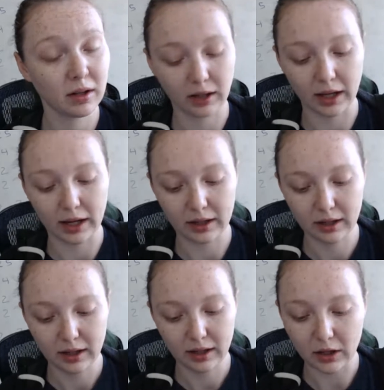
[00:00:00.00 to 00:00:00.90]
Like
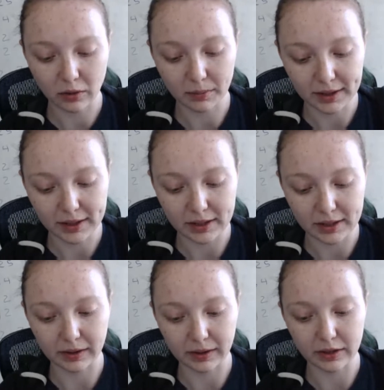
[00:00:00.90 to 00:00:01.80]
he normally does a
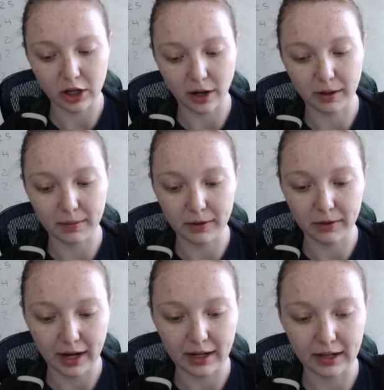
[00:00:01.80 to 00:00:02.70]
really good job
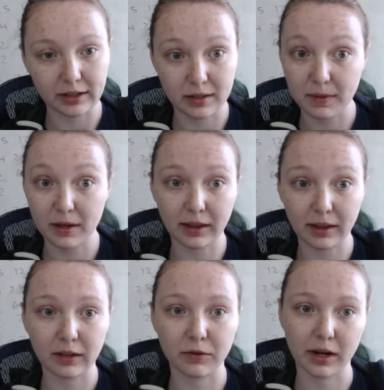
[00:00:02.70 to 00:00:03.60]
communicating to me.
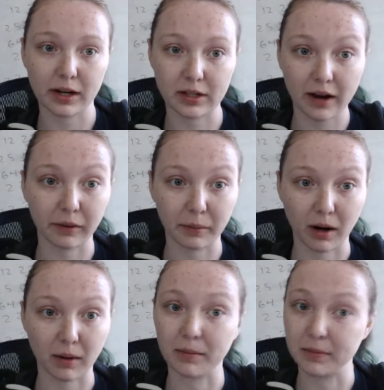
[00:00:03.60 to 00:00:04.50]
Like if you guys are having
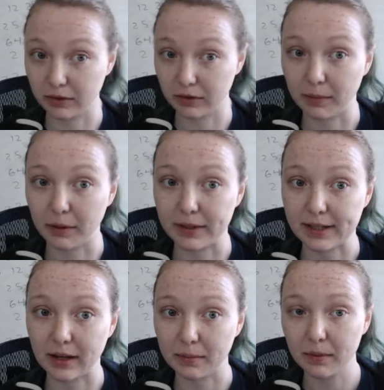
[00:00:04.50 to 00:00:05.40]
problems, he'll tell me what's
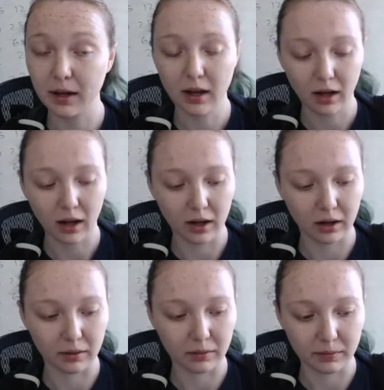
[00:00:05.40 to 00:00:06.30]
up.
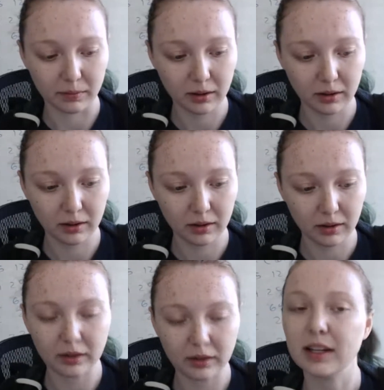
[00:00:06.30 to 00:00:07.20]

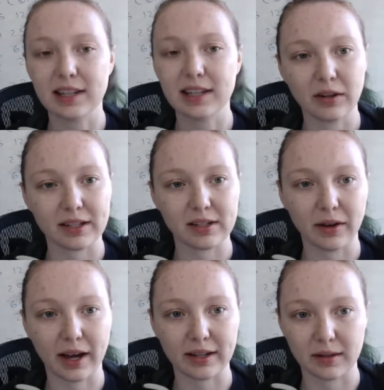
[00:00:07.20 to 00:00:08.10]
Unless like you guys
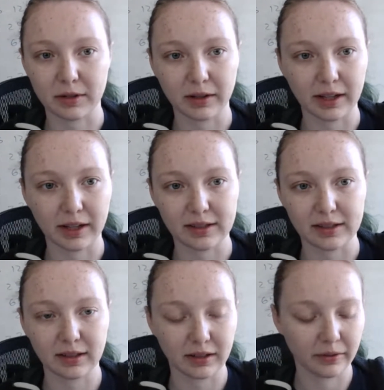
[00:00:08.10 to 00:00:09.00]
don't ask him to, like he's,
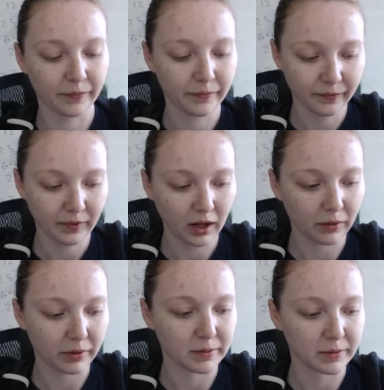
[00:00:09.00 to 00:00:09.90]
I'll
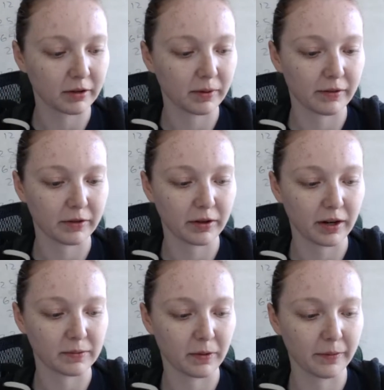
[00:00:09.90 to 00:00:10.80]
respect whatever you
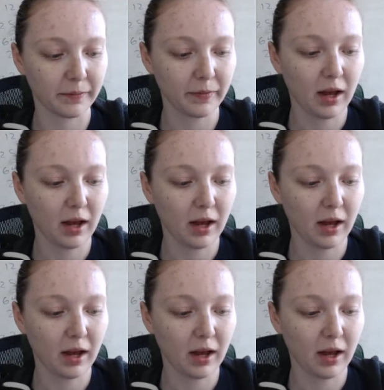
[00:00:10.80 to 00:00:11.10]
guys want.